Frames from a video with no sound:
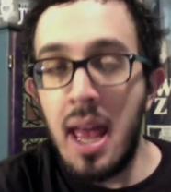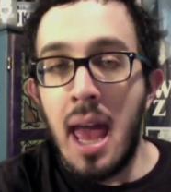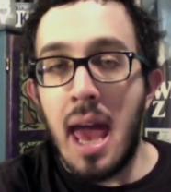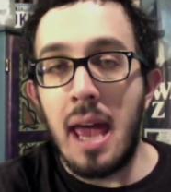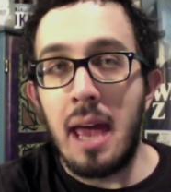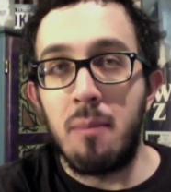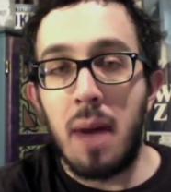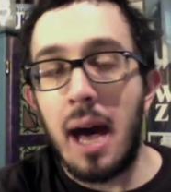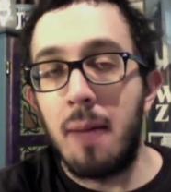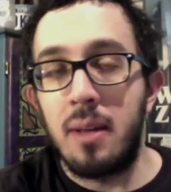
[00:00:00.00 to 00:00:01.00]
And
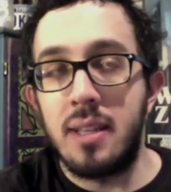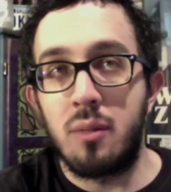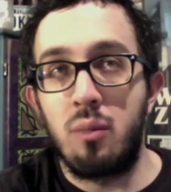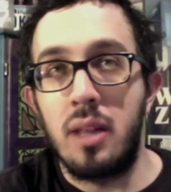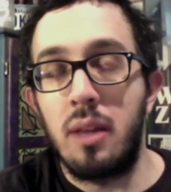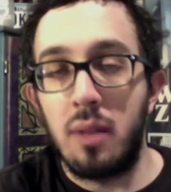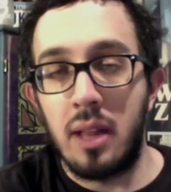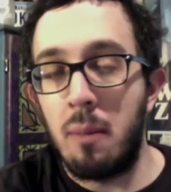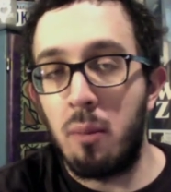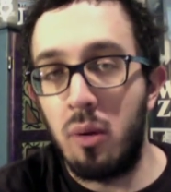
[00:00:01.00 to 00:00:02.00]
Bob is a really,
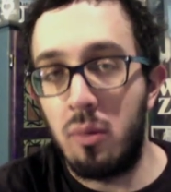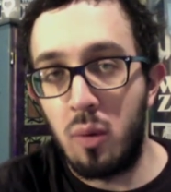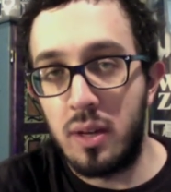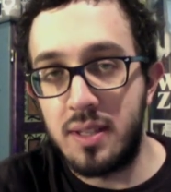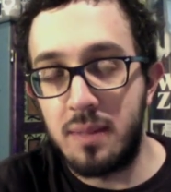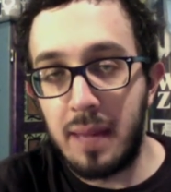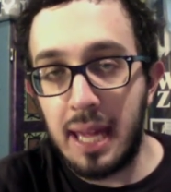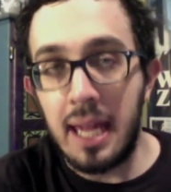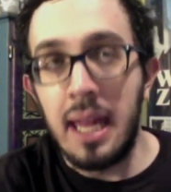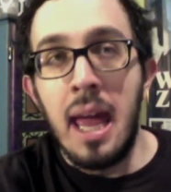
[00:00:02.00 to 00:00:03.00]
really important one to
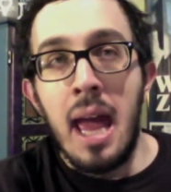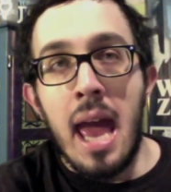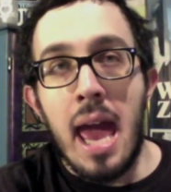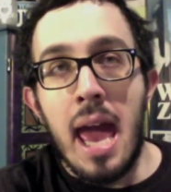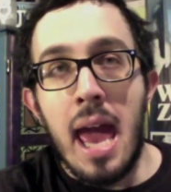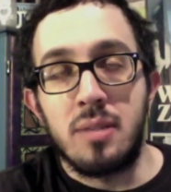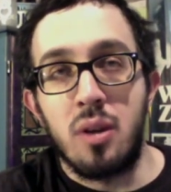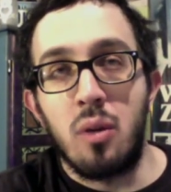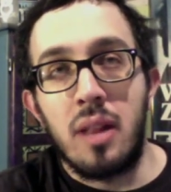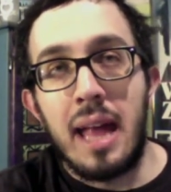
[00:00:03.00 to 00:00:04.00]
me. And I'm
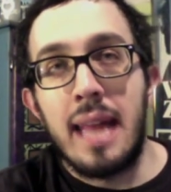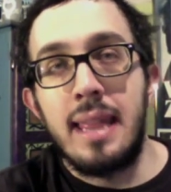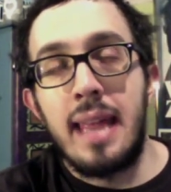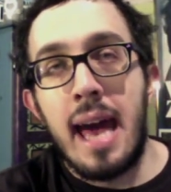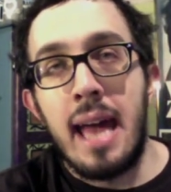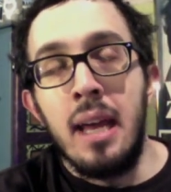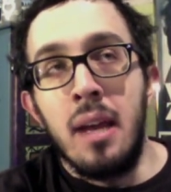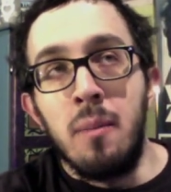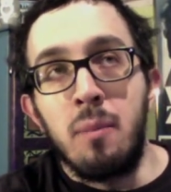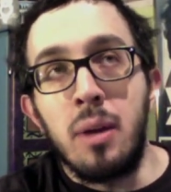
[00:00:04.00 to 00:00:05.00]
so glad that
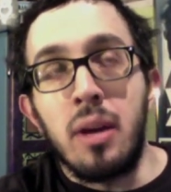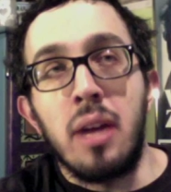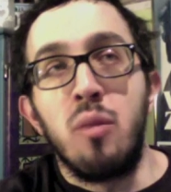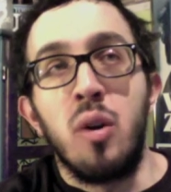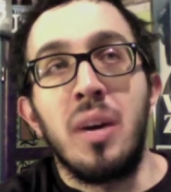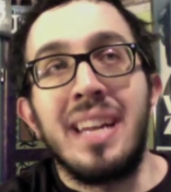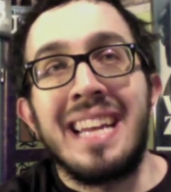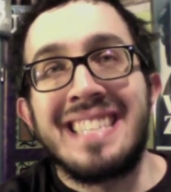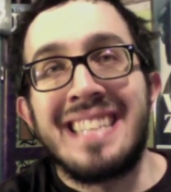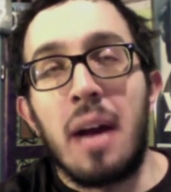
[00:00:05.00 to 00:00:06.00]
Beauty and Ruin
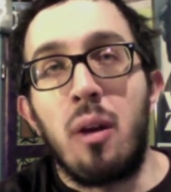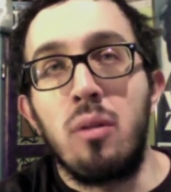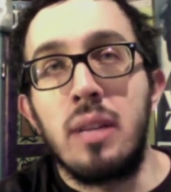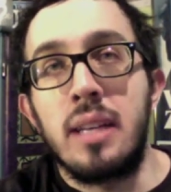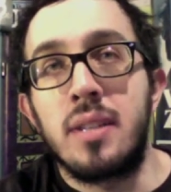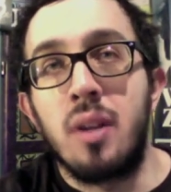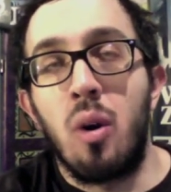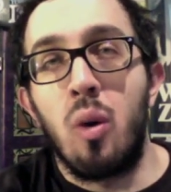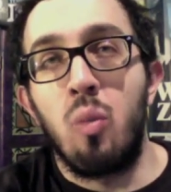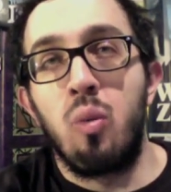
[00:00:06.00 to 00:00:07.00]
is not only
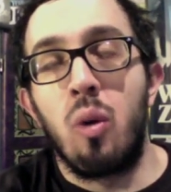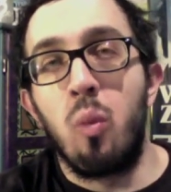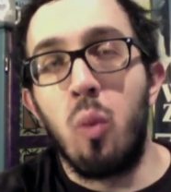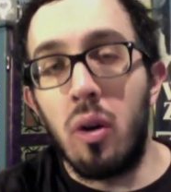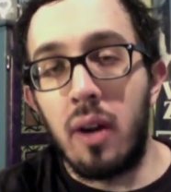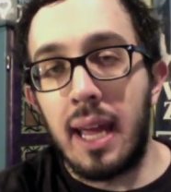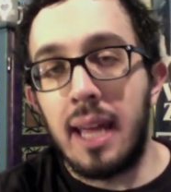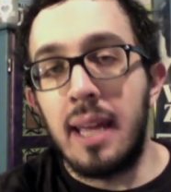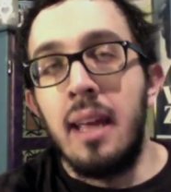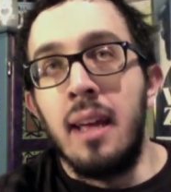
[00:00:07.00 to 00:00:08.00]
so
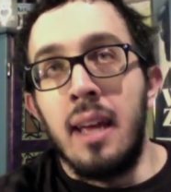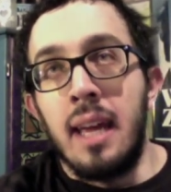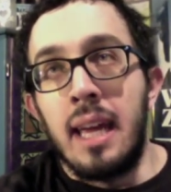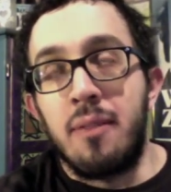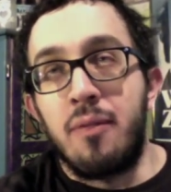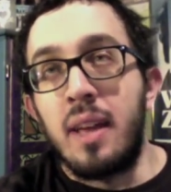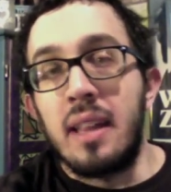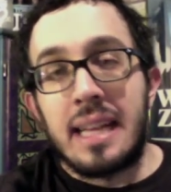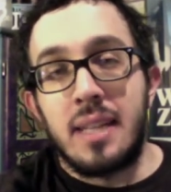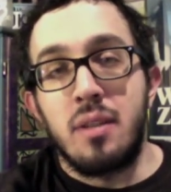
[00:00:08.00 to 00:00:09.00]
rewarding in
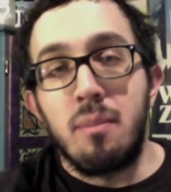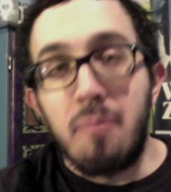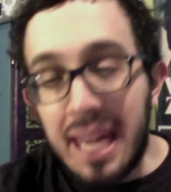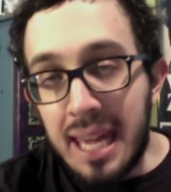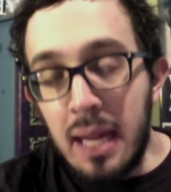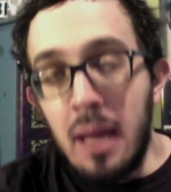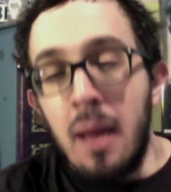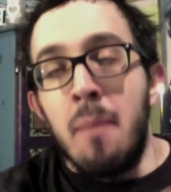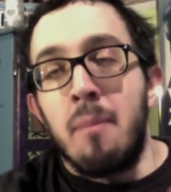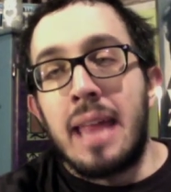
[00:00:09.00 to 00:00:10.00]
feeling to me,
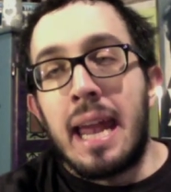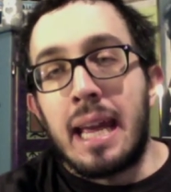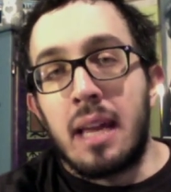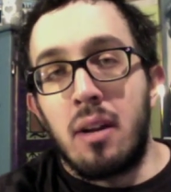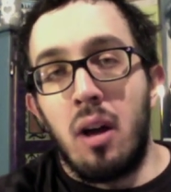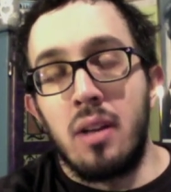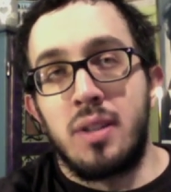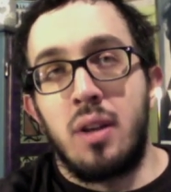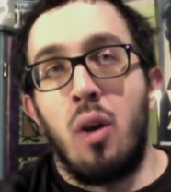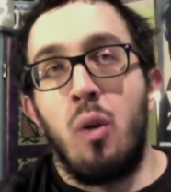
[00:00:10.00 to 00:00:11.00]
but that I can
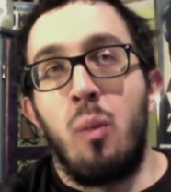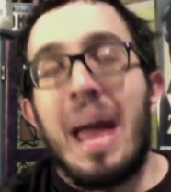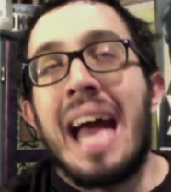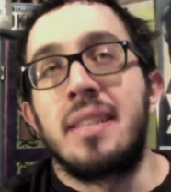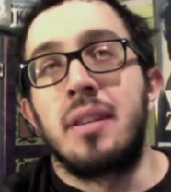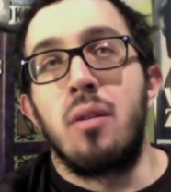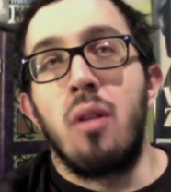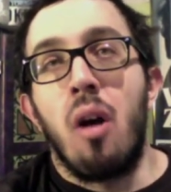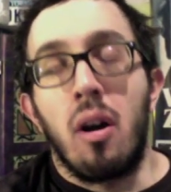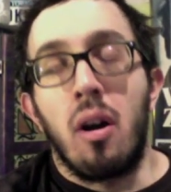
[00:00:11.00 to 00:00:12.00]
also pass it
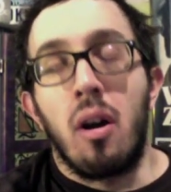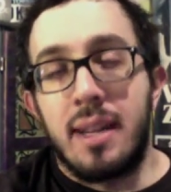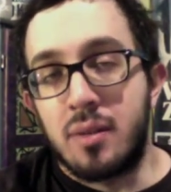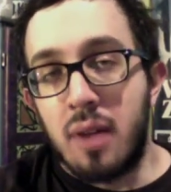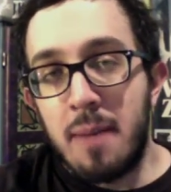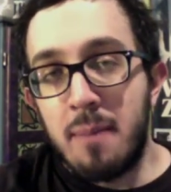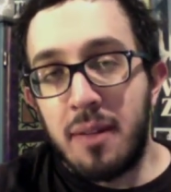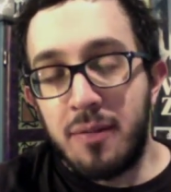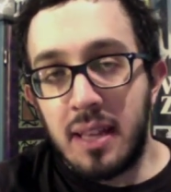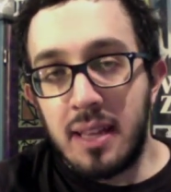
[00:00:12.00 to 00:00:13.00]
along and describe
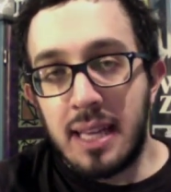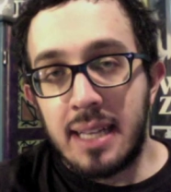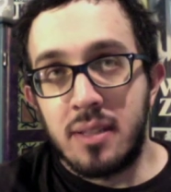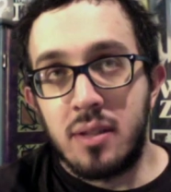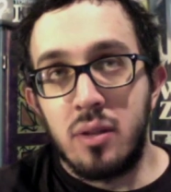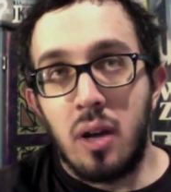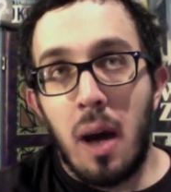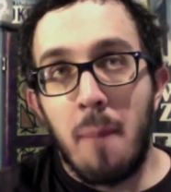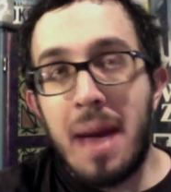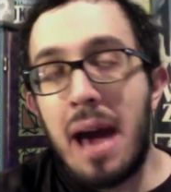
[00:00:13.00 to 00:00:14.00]
my feelings
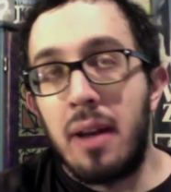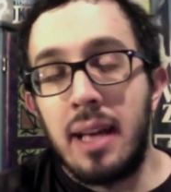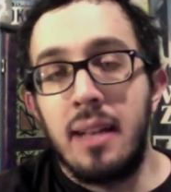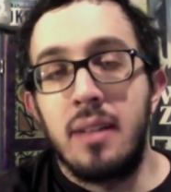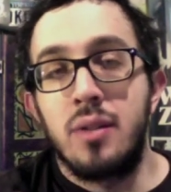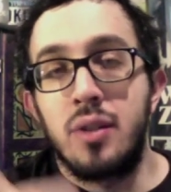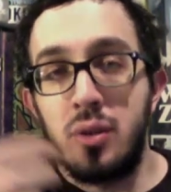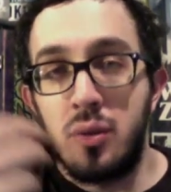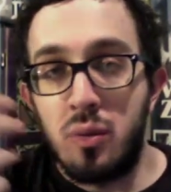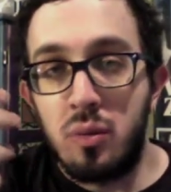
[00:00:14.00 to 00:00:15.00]
about it
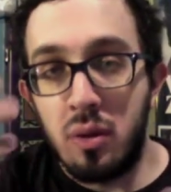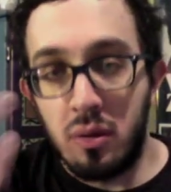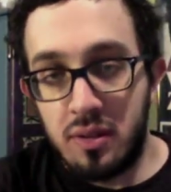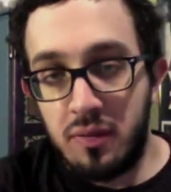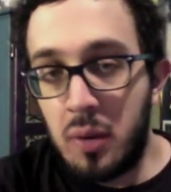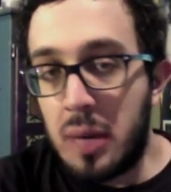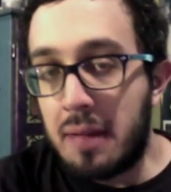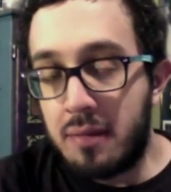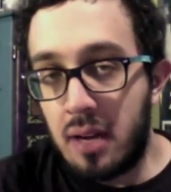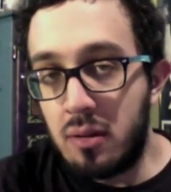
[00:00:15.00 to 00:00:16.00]
to those of you
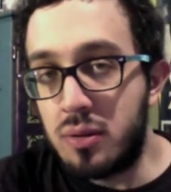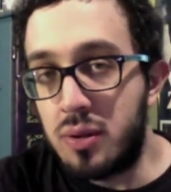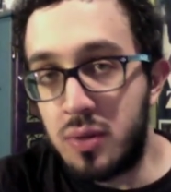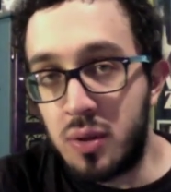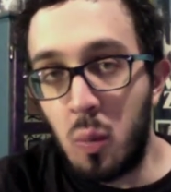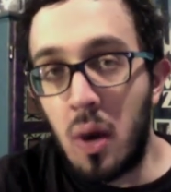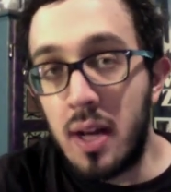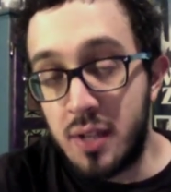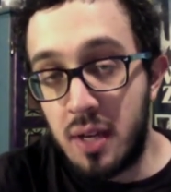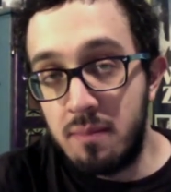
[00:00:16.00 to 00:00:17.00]
out there who choose to
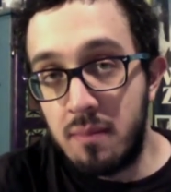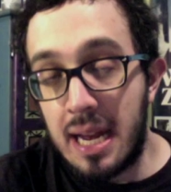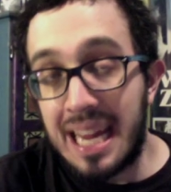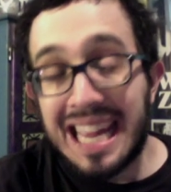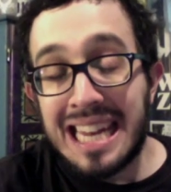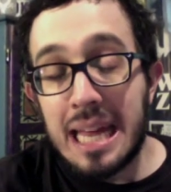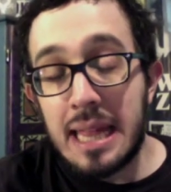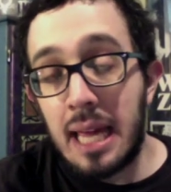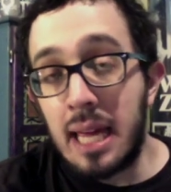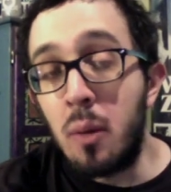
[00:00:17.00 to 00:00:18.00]
watch it. And I
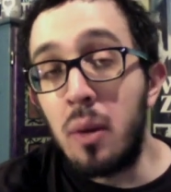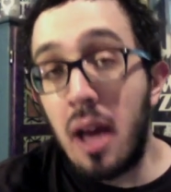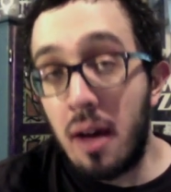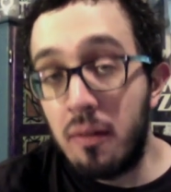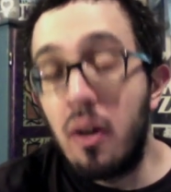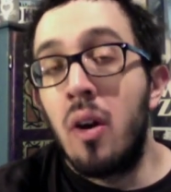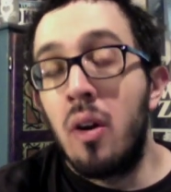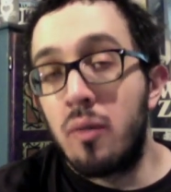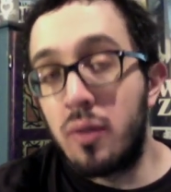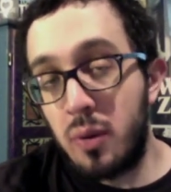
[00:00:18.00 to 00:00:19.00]
cannot thank you enough
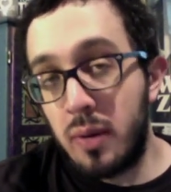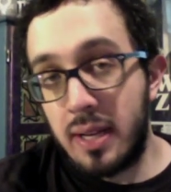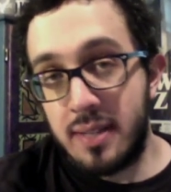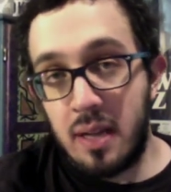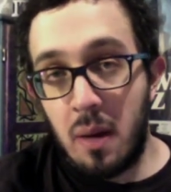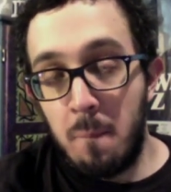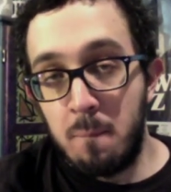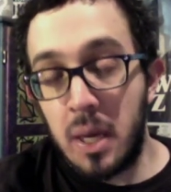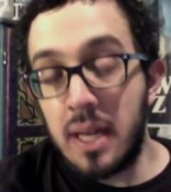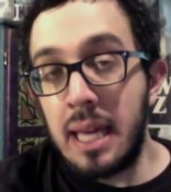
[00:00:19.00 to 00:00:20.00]
for doing so.
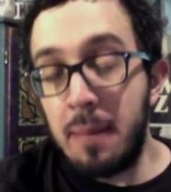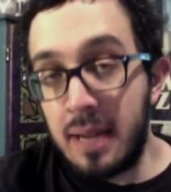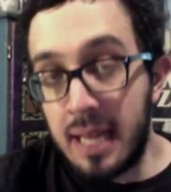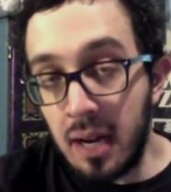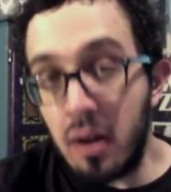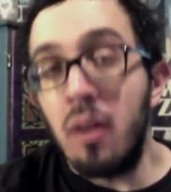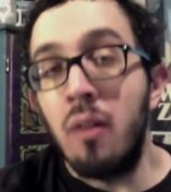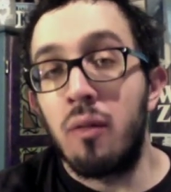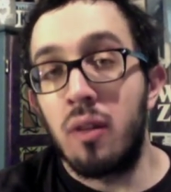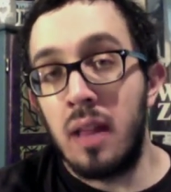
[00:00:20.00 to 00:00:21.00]
But keep it here
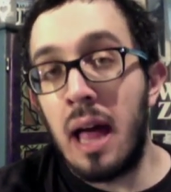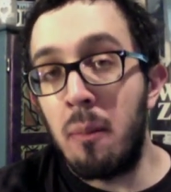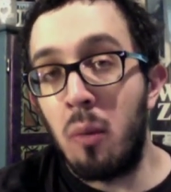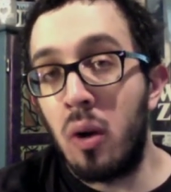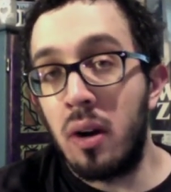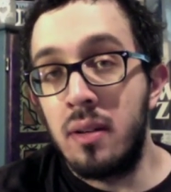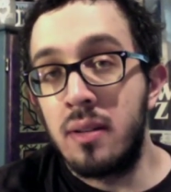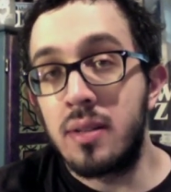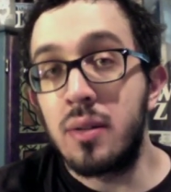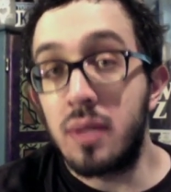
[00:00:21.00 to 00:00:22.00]
for a lot more
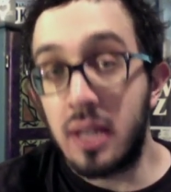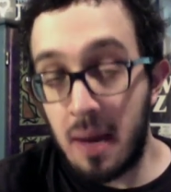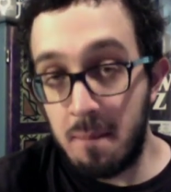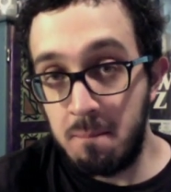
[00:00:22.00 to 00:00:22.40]
soon to come.